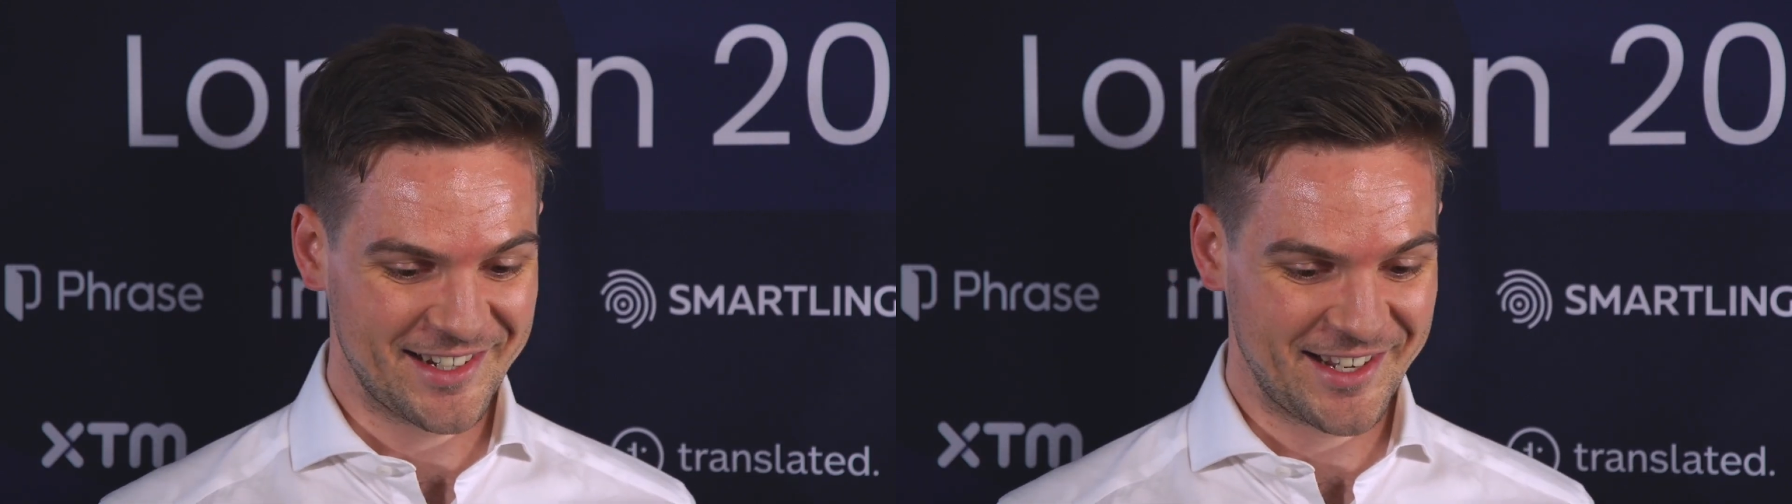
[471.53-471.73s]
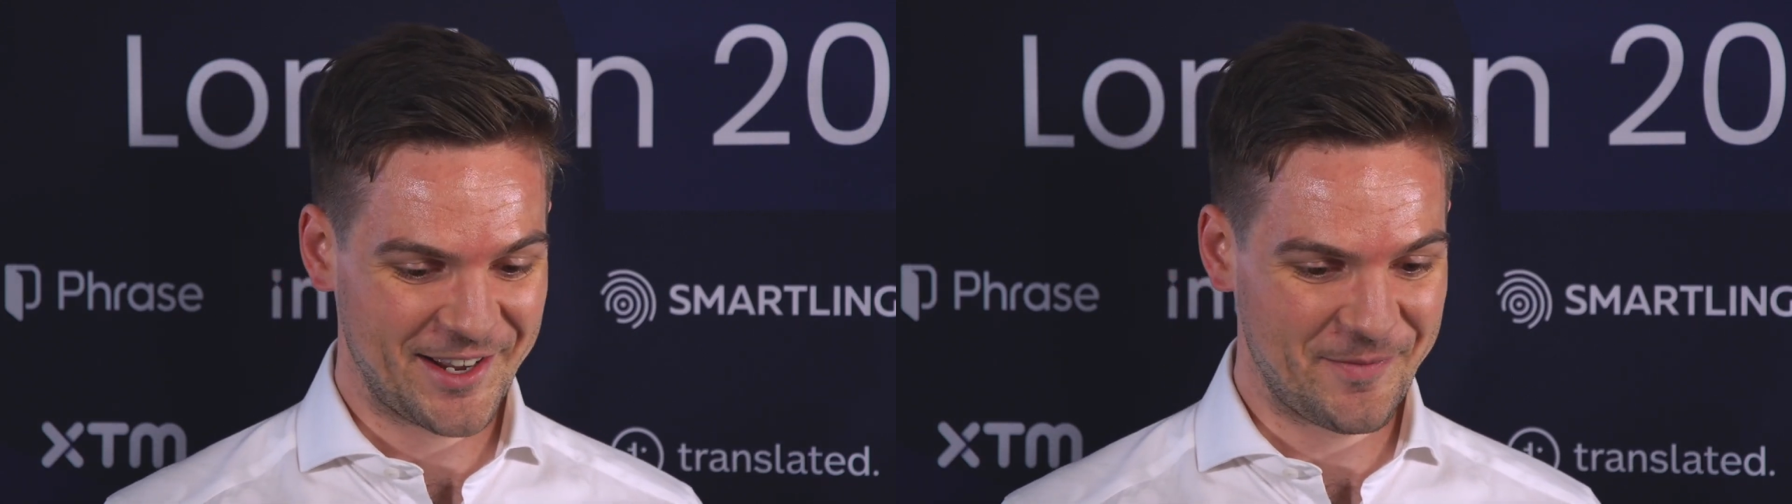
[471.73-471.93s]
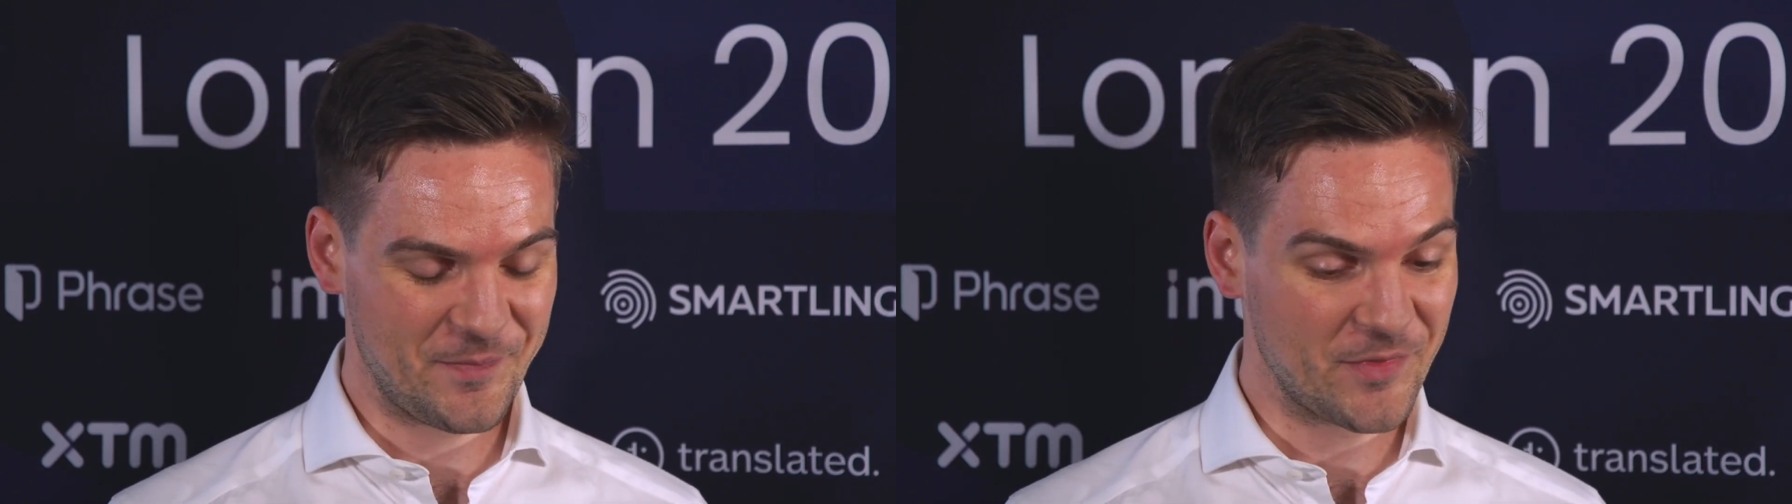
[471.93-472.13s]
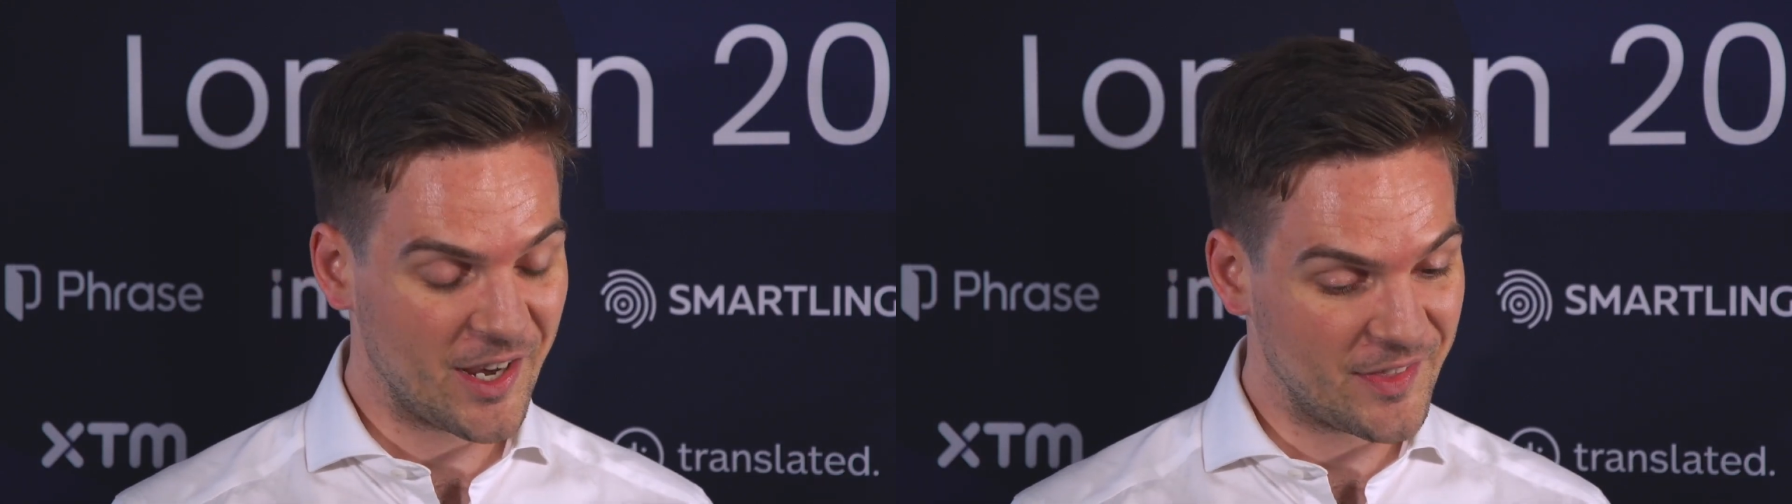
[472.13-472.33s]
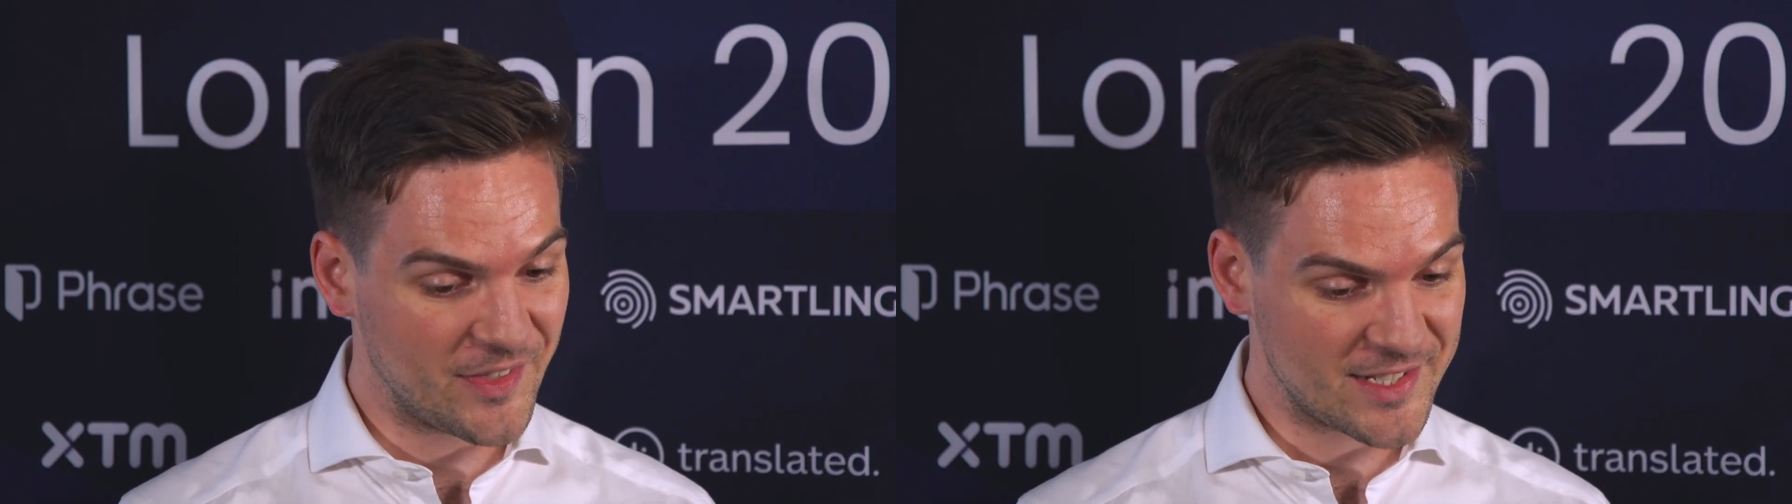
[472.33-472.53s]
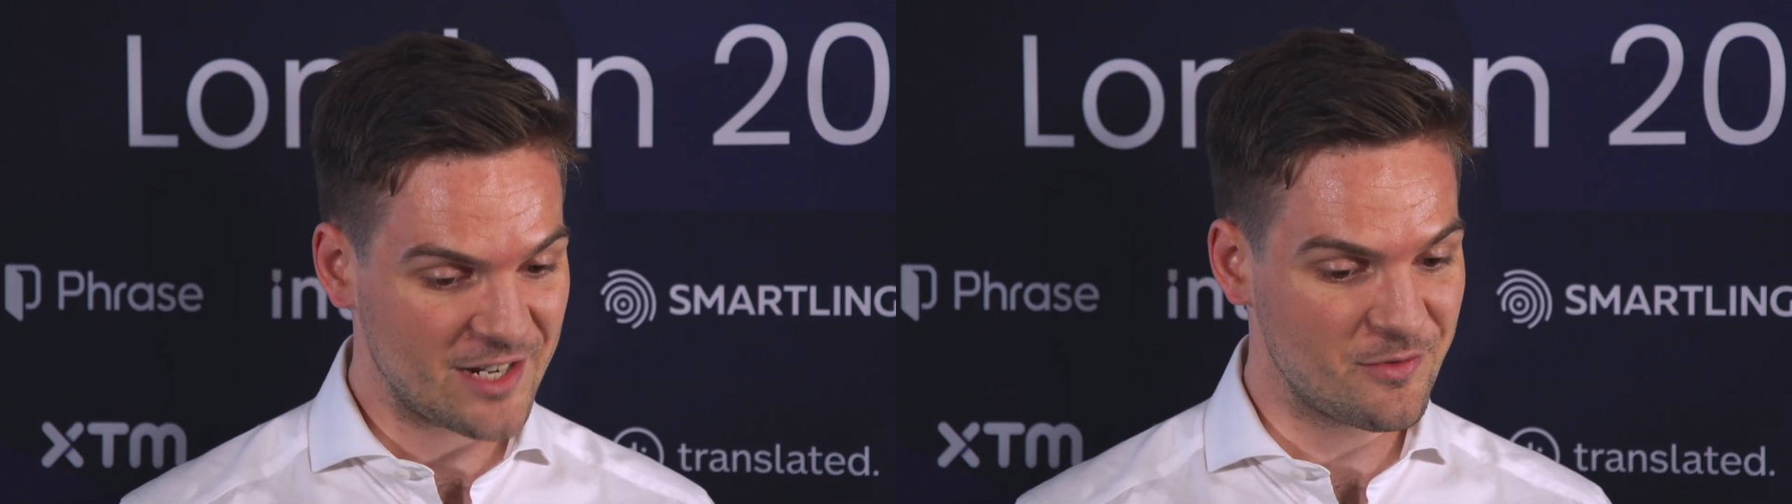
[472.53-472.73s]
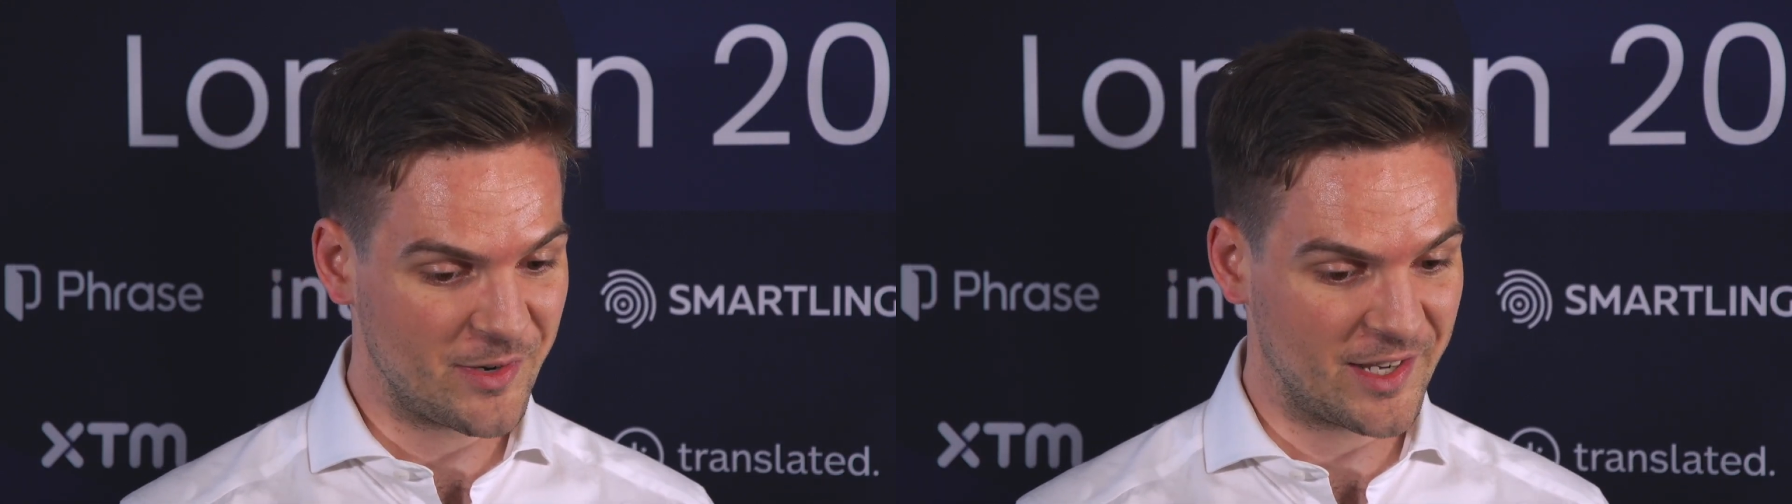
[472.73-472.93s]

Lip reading: And then the second one we